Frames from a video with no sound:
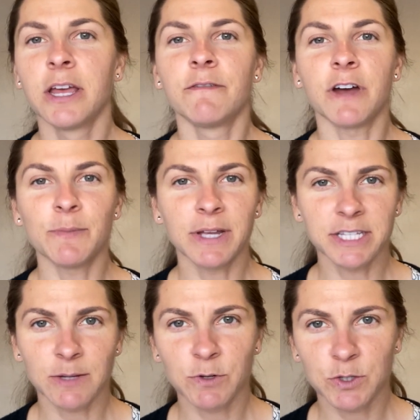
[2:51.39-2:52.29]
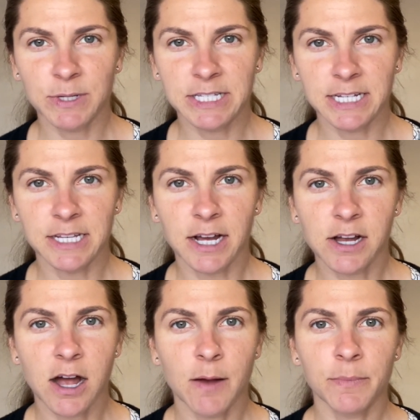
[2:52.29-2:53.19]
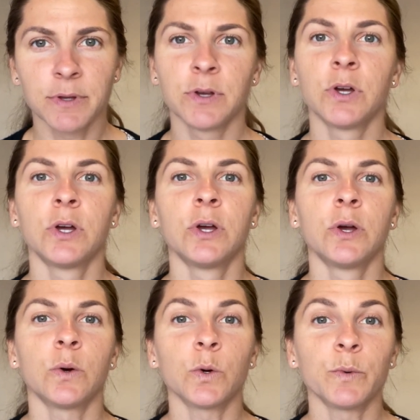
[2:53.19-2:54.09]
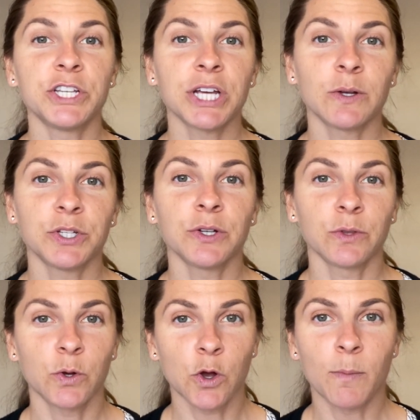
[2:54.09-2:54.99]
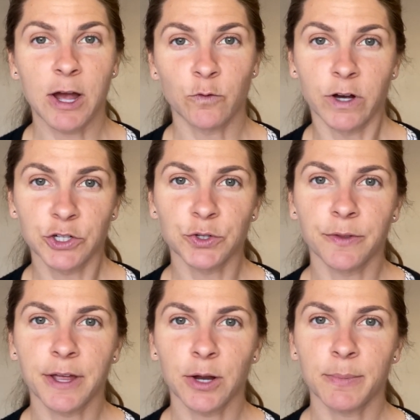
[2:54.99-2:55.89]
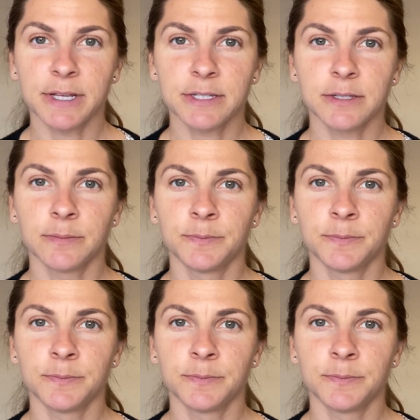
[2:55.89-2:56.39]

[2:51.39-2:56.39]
Find me at summerspt.com or reach out to your local myofunctional therapist.